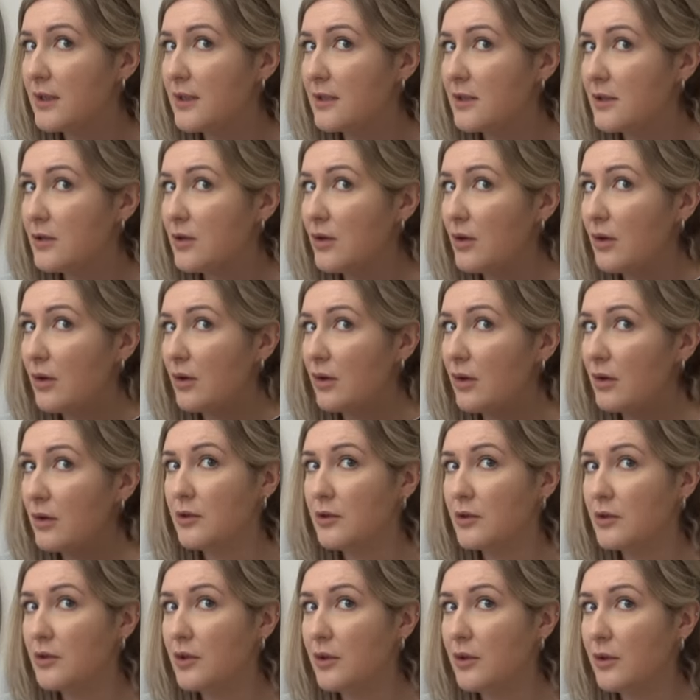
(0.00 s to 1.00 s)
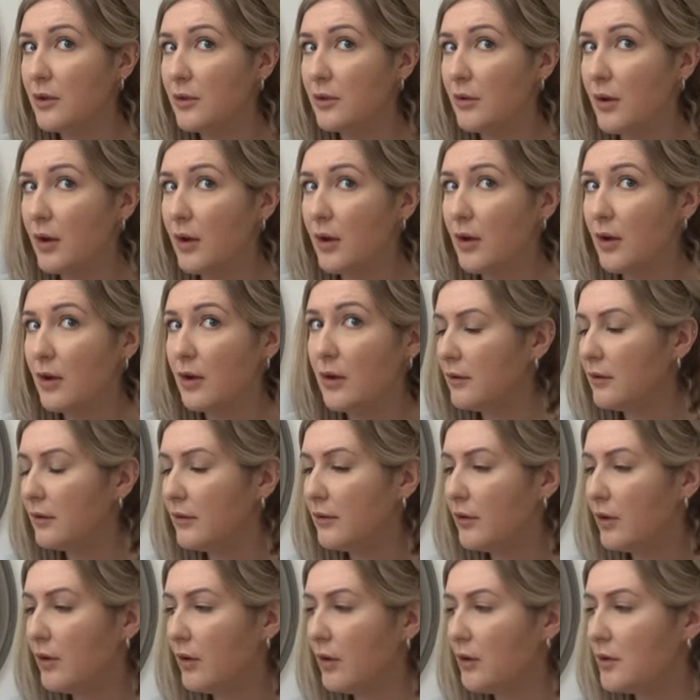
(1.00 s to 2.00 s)
it's not too hot.
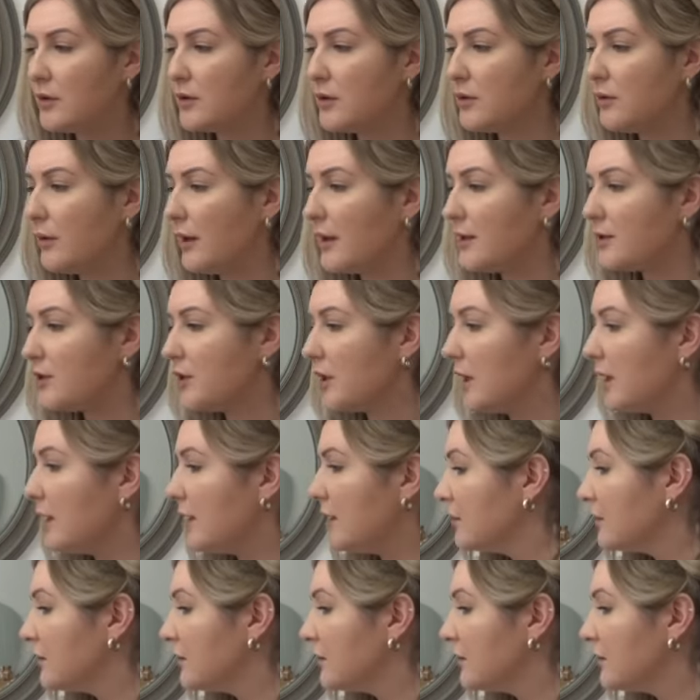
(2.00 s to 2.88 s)
Well, not hot at all actually.